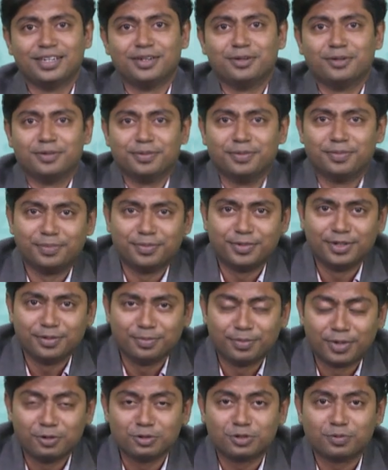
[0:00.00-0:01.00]

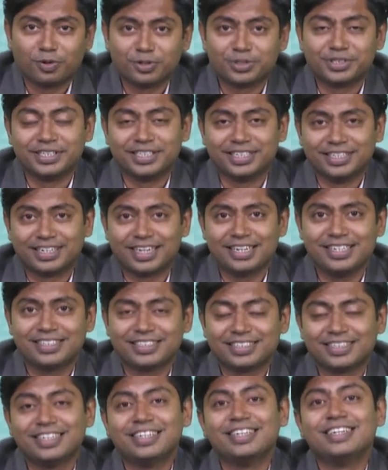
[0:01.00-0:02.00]
mouth-watering, right?
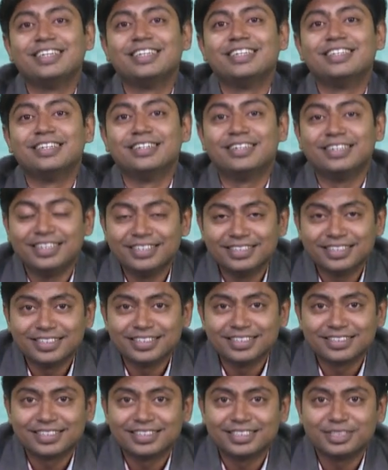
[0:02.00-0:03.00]
The reason
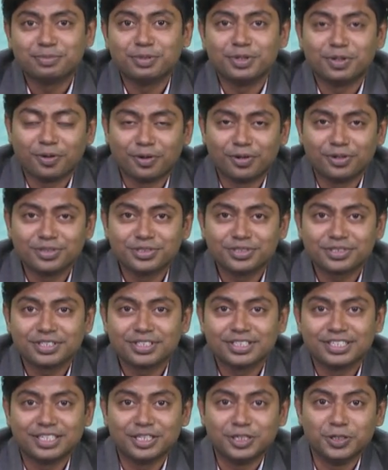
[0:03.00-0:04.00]
is this: because
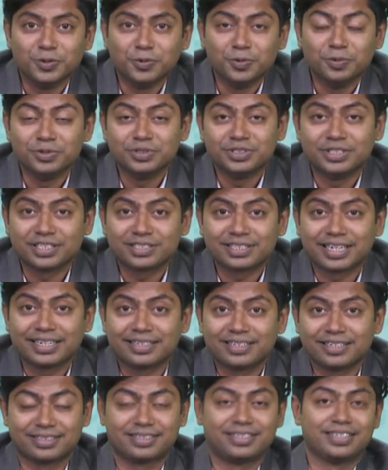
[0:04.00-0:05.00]
you just get
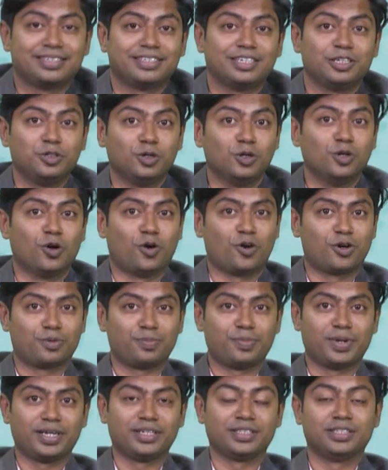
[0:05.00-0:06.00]
attracted. You lured
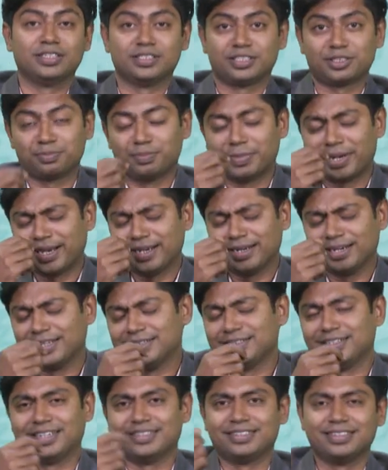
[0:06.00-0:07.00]
by the smell and
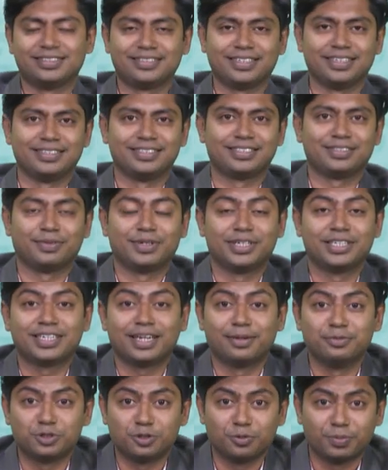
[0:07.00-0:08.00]
the other things. When it
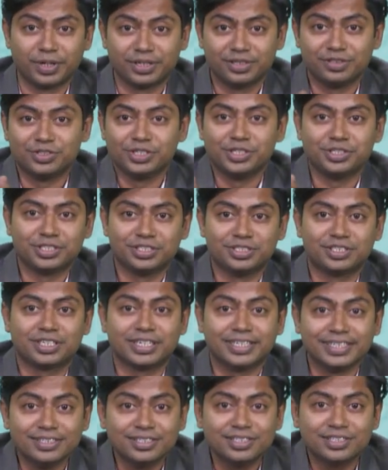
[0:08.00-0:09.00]
comes to pronunciation
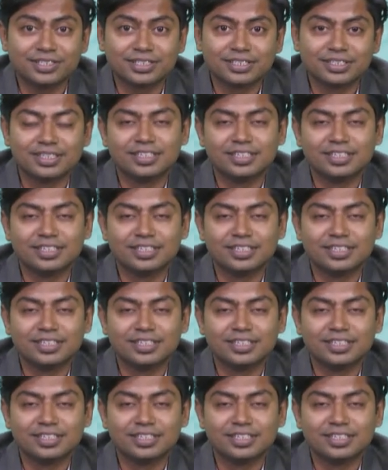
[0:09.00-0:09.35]
skills,